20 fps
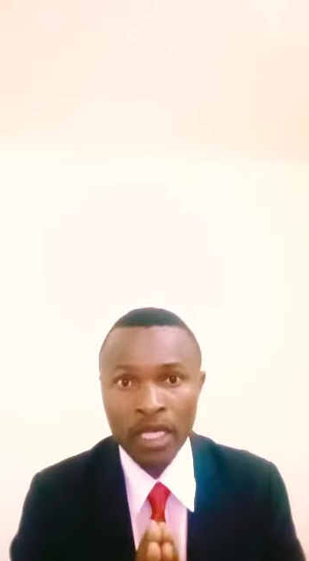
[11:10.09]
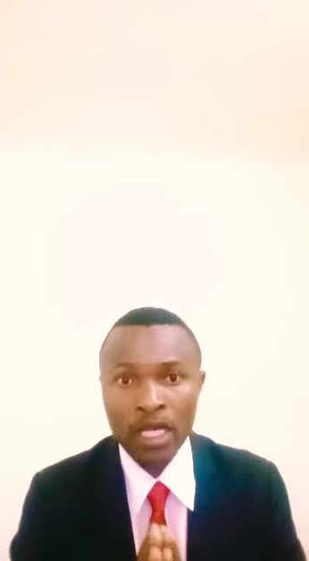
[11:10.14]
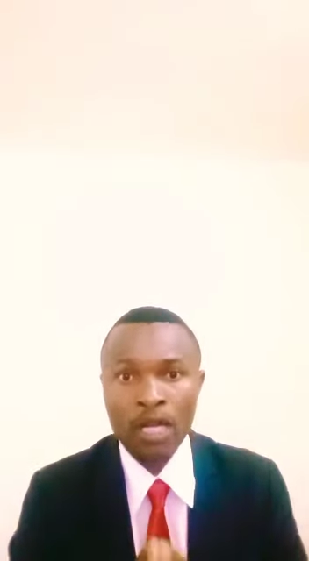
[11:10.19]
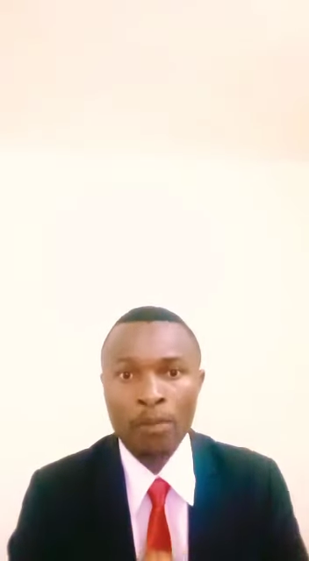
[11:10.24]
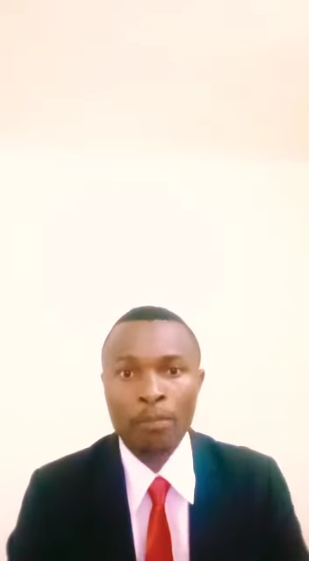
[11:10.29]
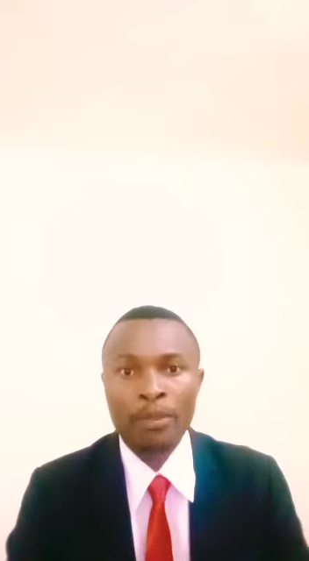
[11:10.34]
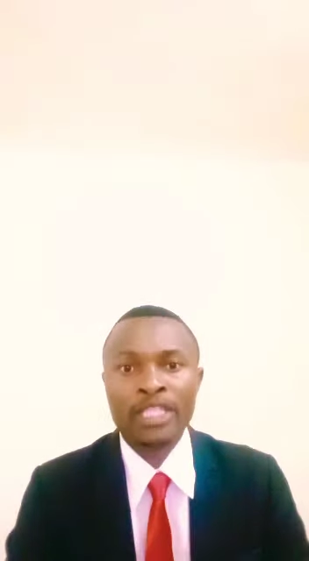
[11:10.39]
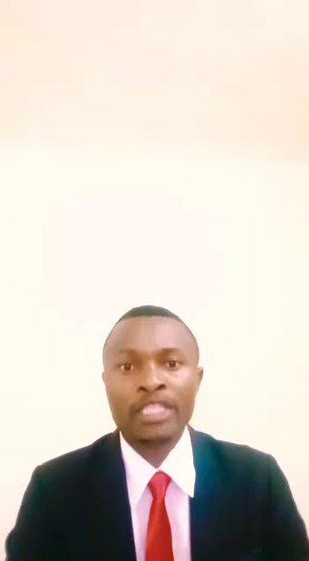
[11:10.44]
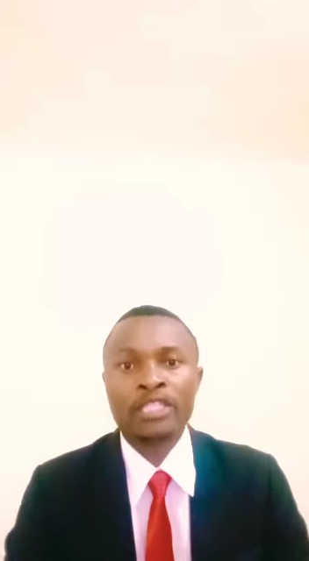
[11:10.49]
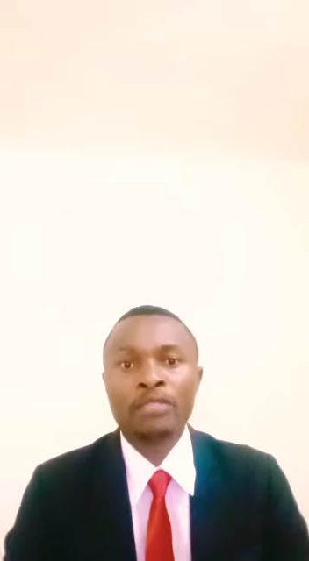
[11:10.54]

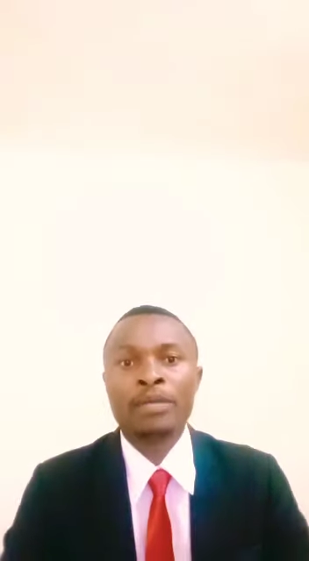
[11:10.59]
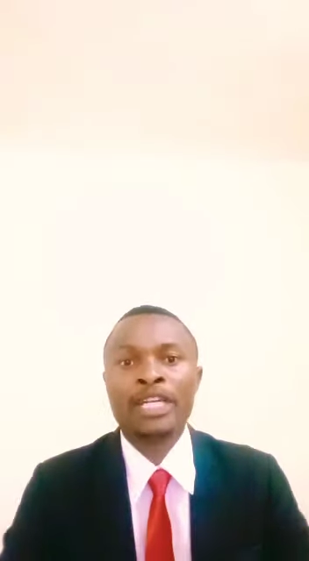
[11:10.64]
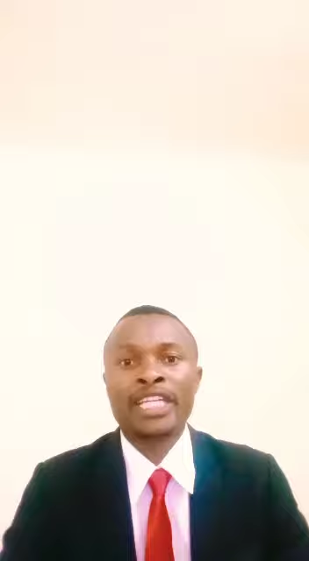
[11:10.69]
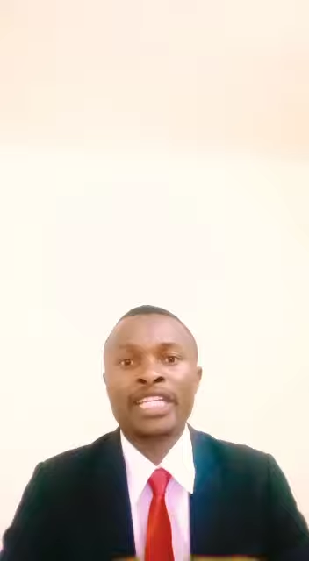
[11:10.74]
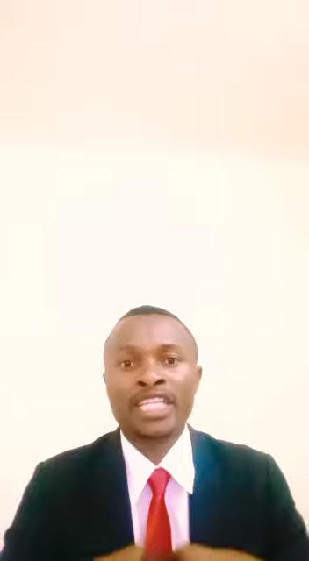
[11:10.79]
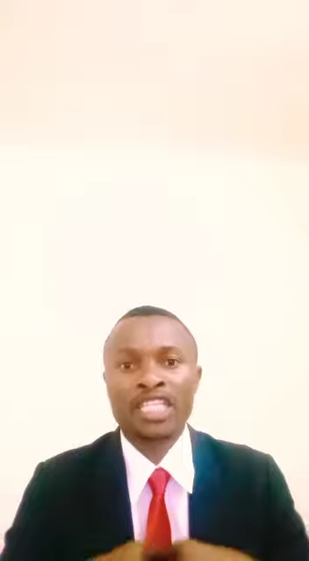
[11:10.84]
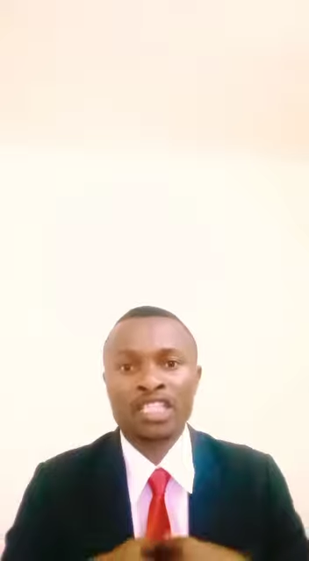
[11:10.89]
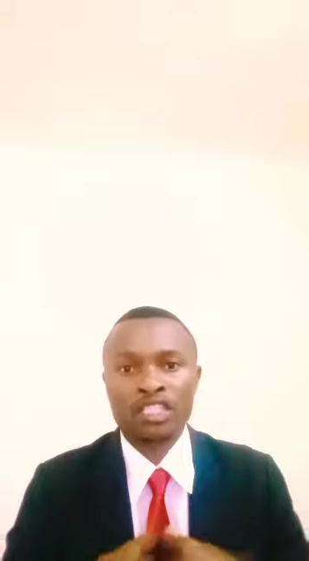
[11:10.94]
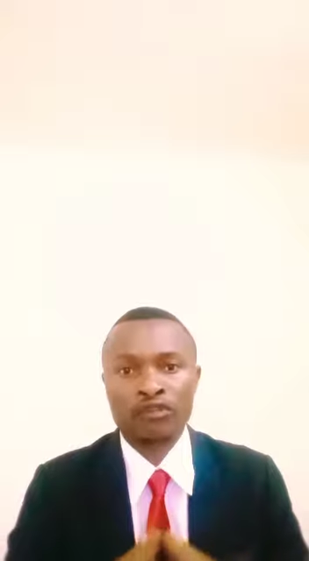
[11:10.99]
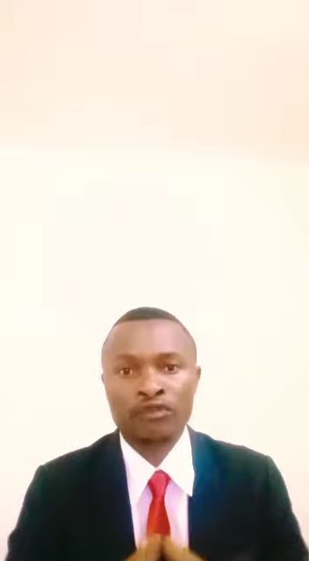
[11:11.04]
but in my
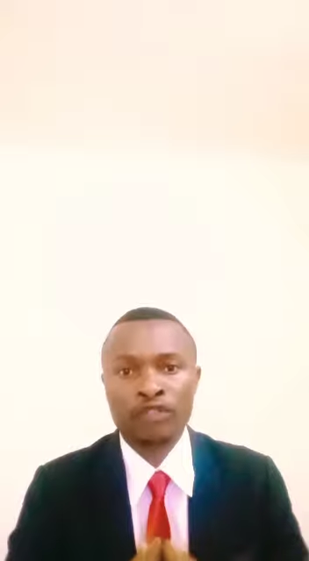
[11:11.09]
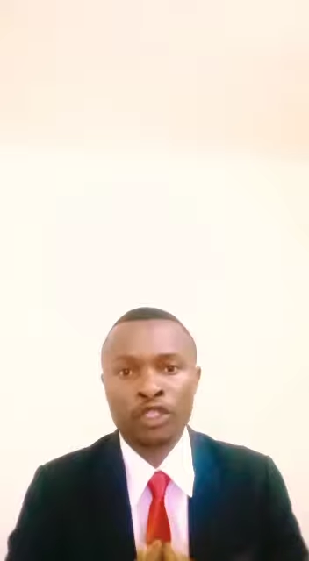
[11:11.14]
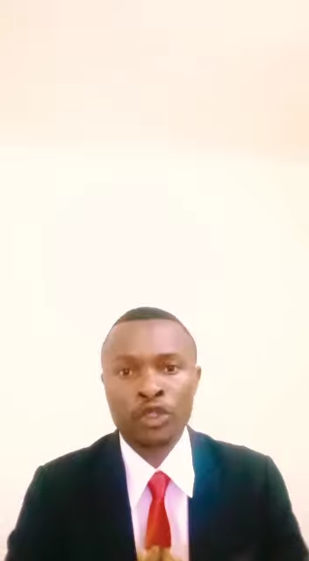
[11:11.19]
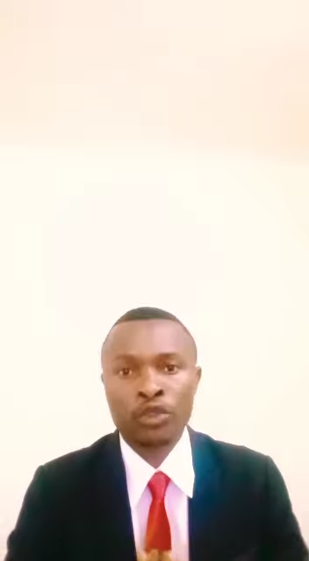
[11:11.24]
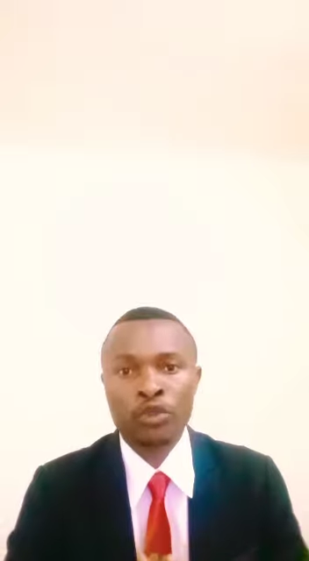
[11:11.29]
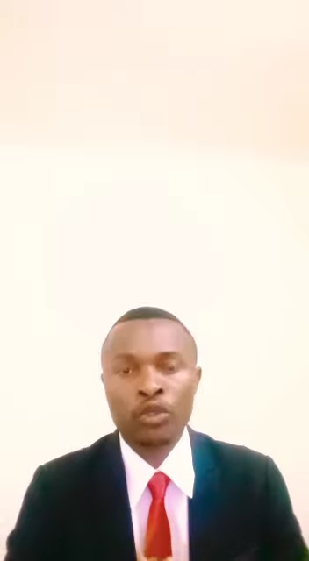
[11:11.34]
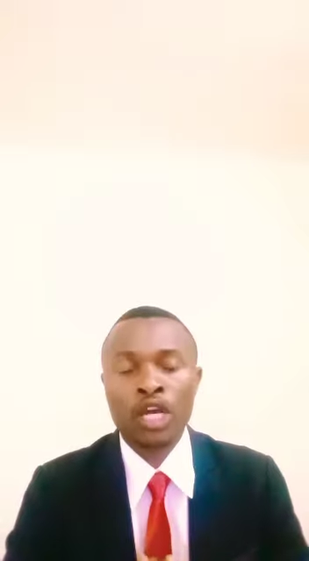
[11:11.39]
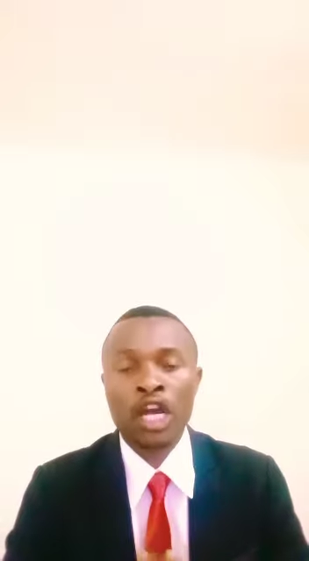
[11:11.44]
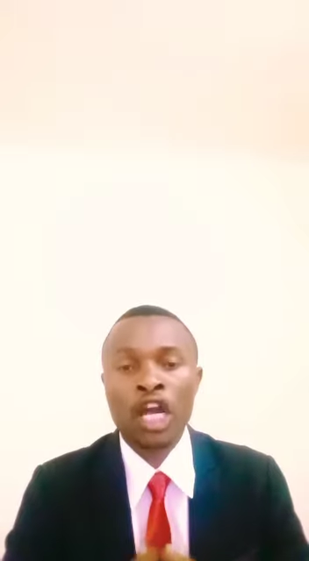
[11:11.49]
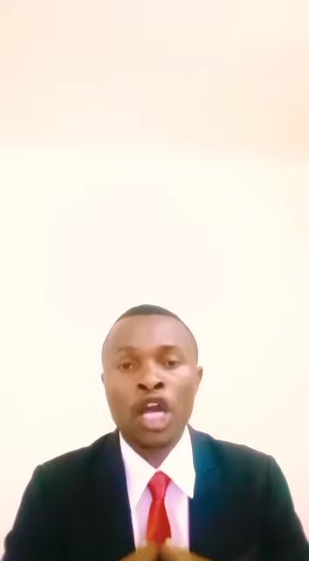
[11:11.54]
next video
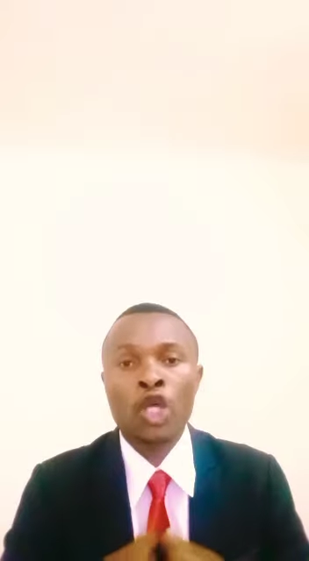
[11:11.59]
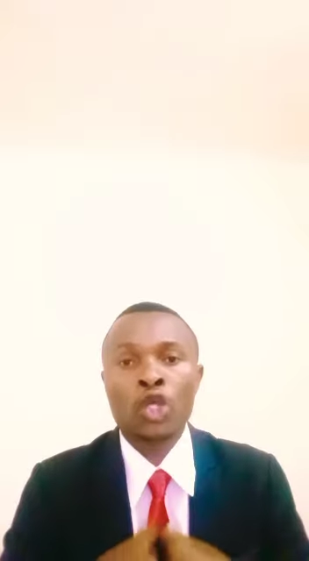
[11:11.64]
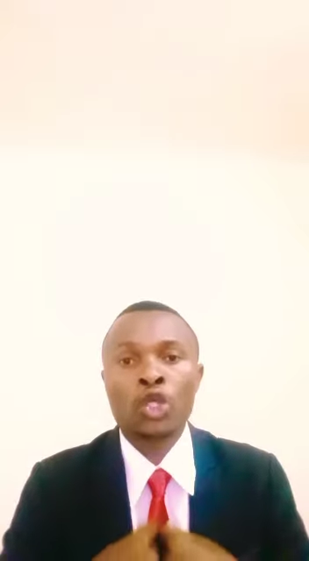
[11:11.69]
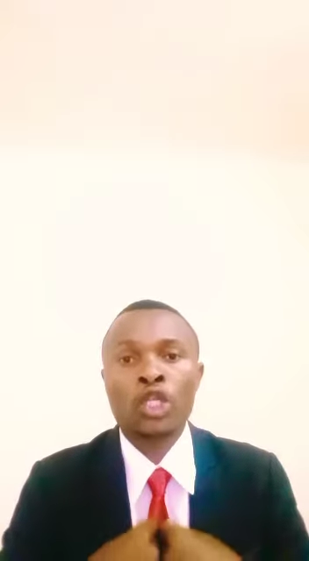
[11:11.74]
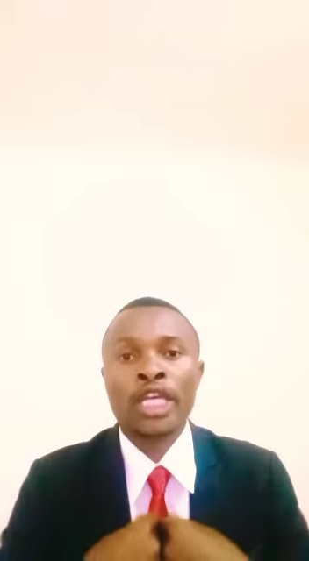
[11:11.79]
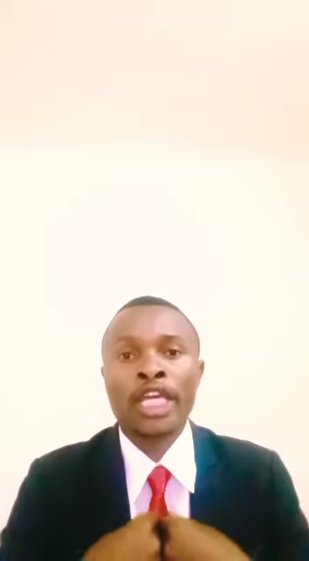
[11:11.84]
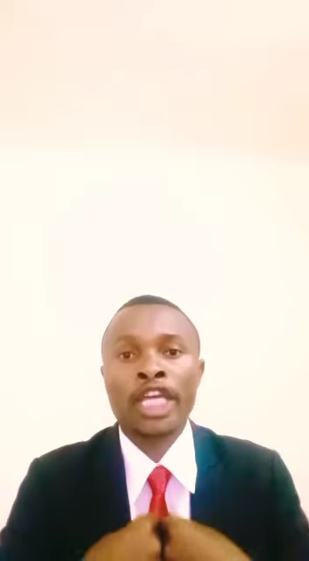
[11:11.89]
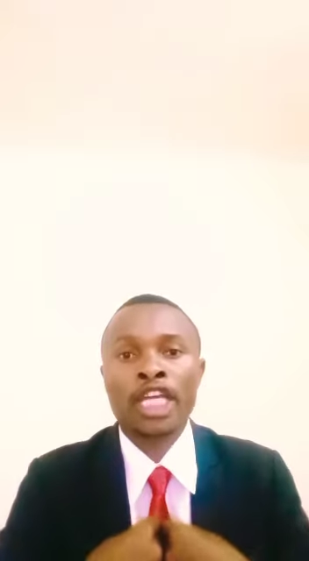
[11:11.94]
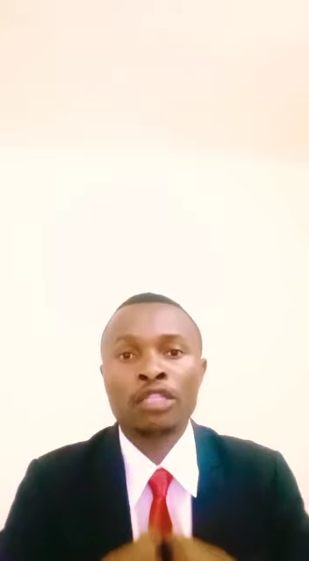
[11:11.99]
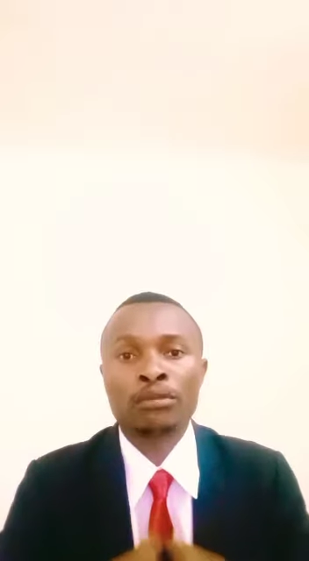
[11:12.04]
I'll
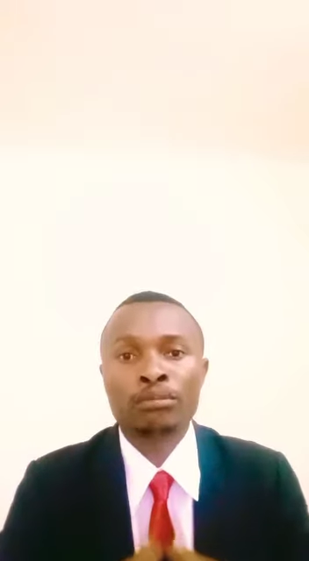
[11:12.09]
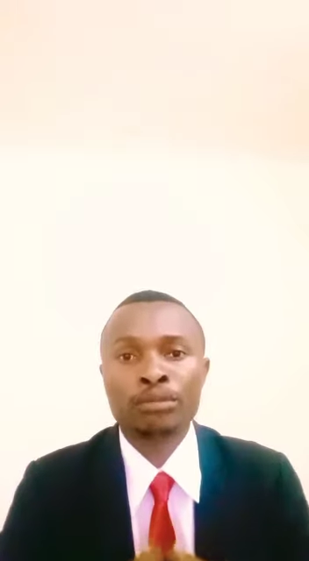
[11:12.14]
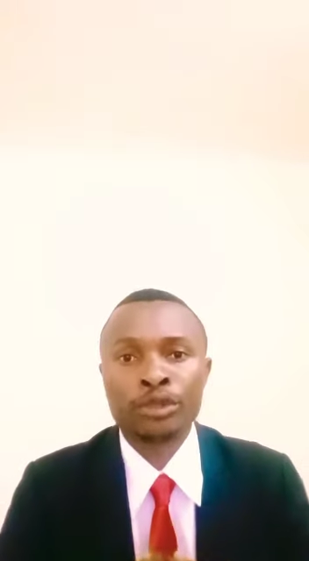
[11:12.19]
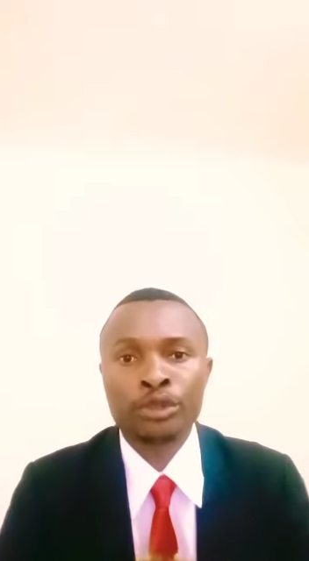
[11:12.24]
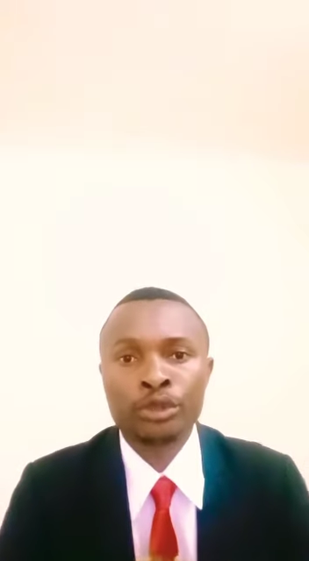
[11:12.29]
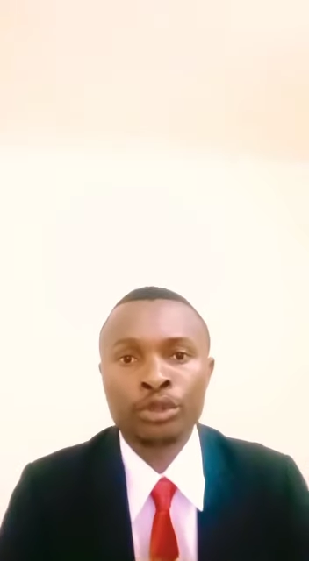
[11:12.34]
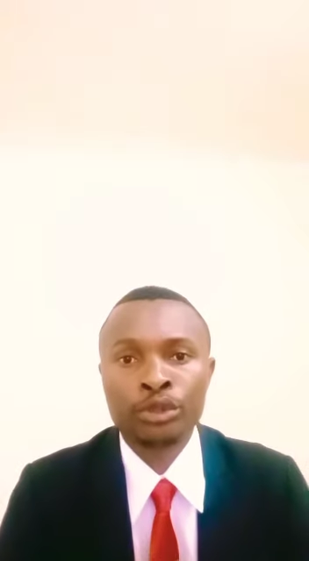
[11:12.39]
help you